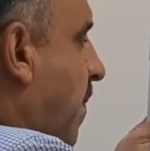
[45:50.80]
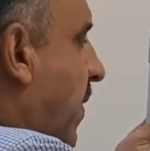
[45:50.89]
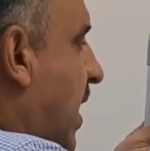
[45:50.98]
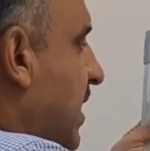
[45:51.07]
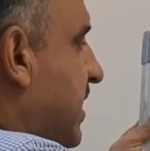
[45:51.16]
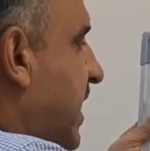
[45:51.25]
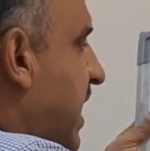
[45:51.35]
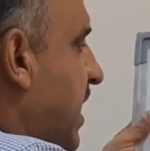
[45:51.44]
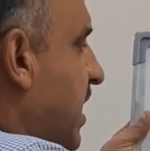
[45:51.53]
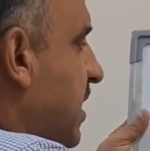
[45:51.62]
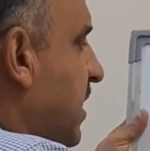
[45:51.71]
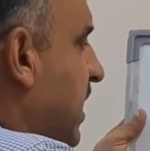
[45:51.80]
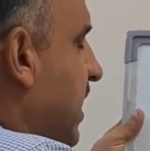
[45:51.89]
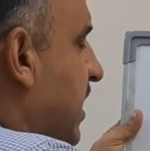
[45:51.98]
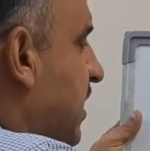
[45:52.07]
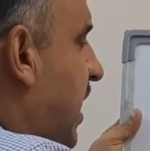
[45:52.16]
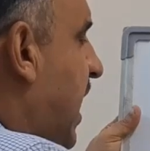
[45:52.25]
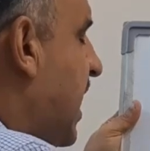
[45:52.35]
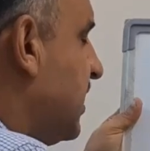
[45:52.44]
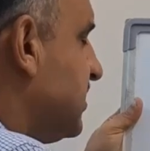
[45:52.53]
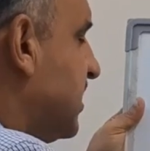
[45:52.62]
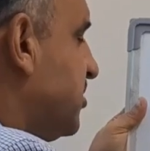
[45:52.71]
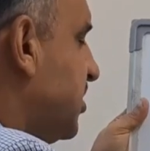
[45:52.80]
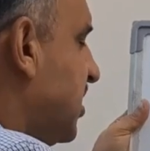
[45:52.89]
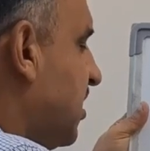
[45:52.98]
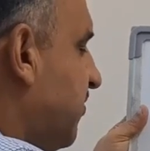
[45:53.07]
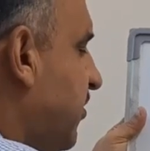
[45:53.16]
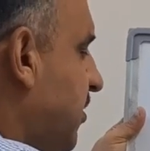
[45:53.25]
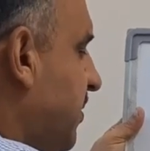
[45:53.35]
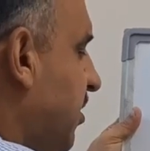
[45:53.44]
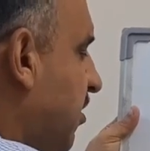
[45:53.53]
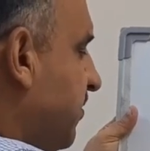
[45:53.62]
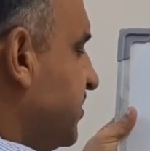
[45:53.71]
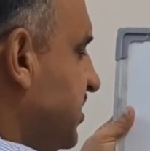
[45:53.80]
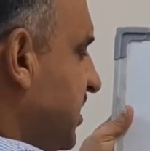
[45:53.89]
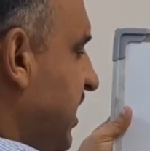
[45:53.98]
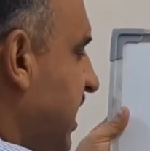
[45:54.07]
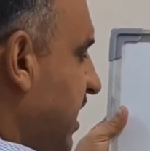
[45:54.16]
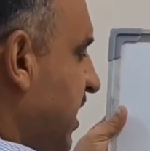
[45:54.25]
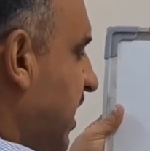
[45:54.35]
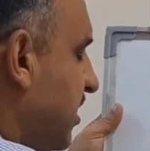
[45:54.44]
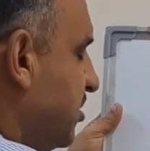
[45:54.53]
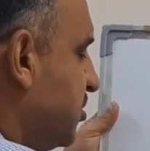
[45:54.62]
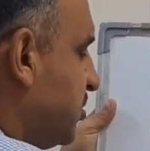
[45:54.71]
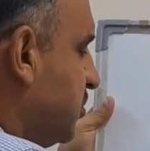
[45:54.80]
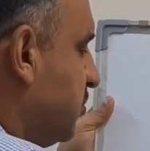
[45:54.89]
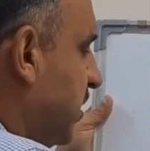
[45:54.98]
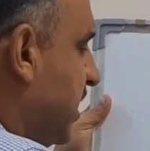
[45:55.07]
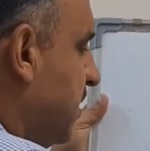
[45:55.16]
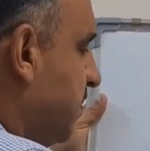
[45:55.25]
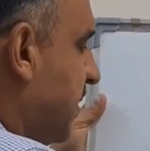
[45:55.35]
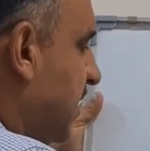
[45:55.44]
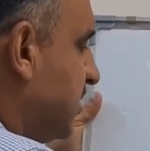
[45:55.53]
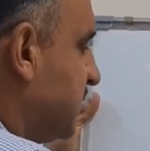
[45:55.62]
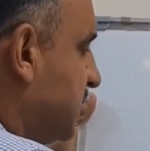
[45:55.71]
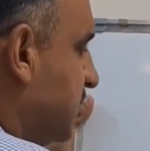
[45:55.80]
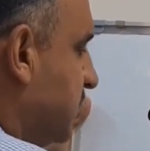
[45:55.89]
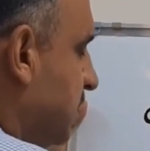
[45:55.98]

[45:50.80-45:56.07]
has the general formula of CnH2n plus 2.